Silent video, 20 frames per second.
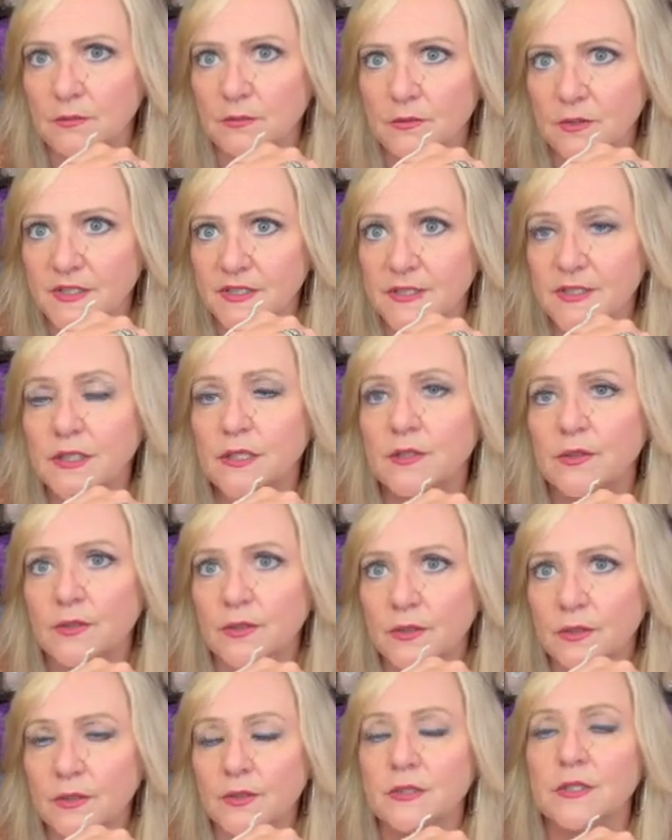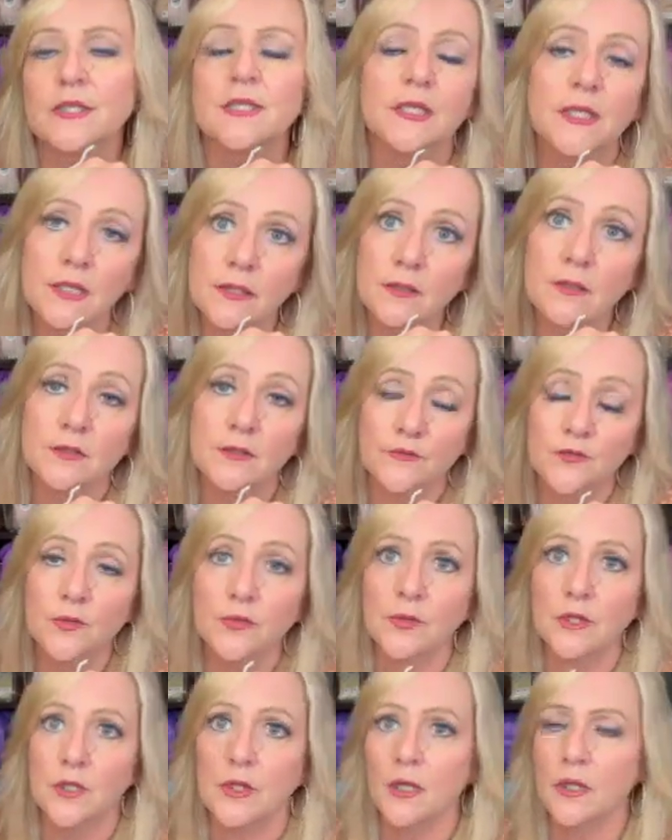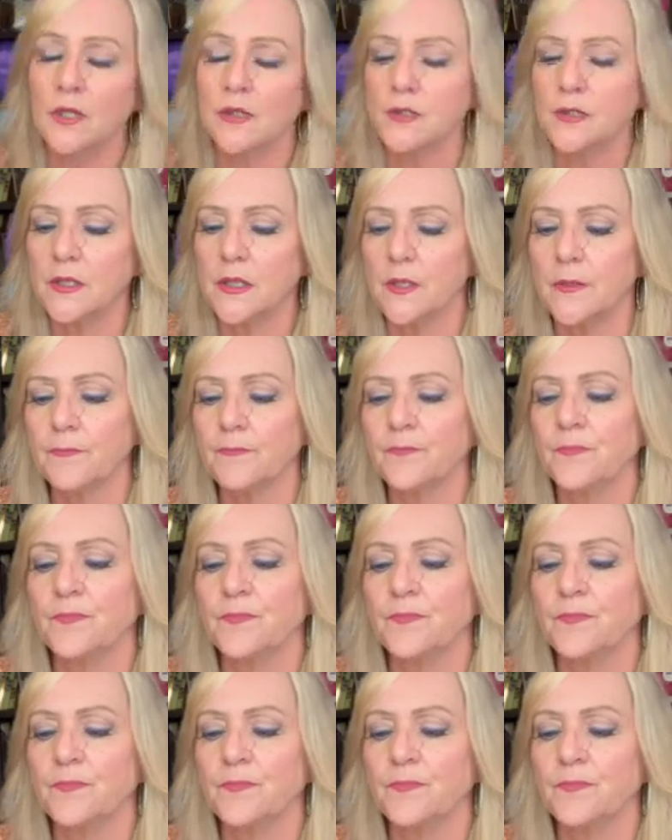steer the needle, if you want to call it that.